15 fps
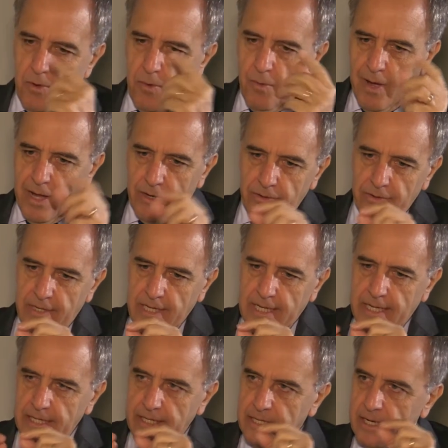One of the
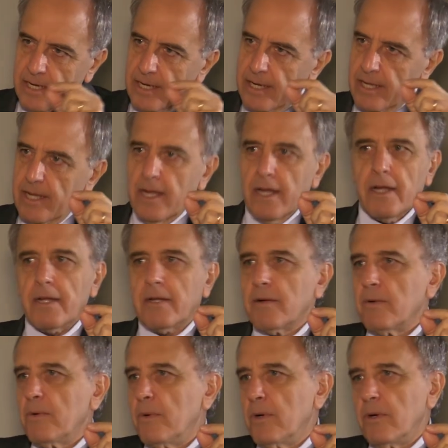criteria
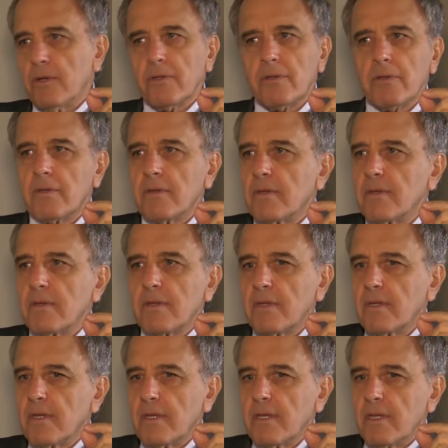was
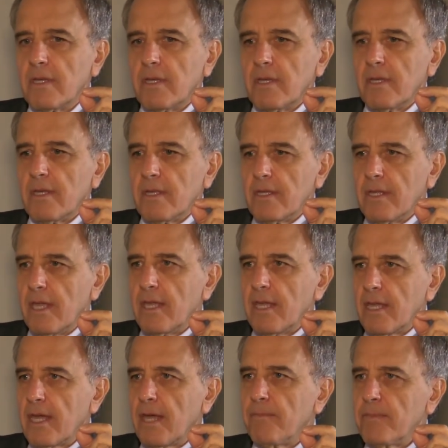they
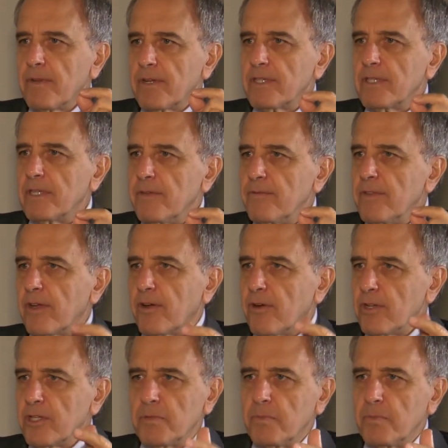had received the Holy